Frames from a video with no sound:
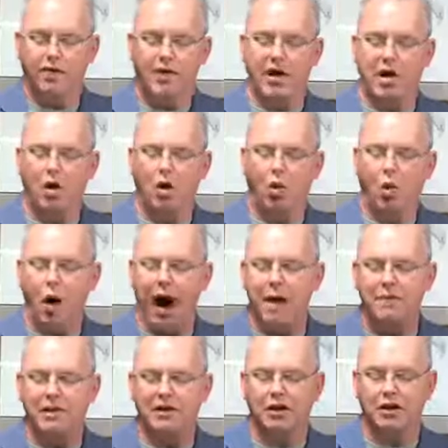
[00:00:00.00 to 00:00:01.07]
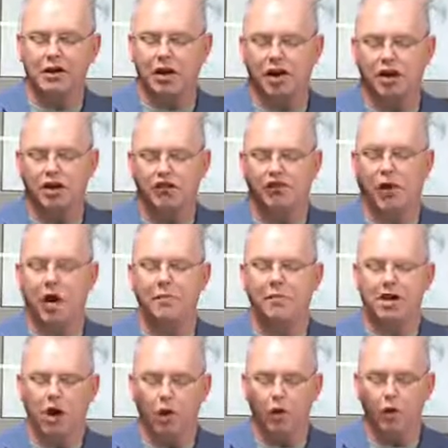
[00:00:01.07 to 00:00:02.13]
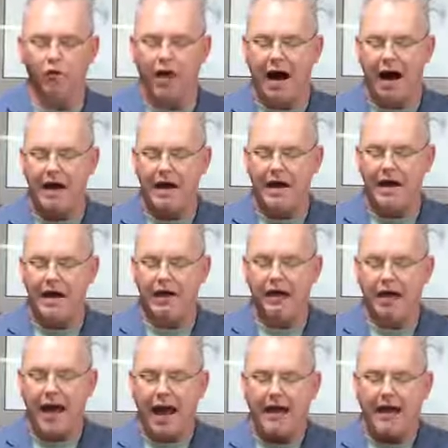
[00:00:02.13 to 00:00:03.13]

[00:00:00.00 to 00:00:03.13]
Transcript: then wiping the dust from the old violin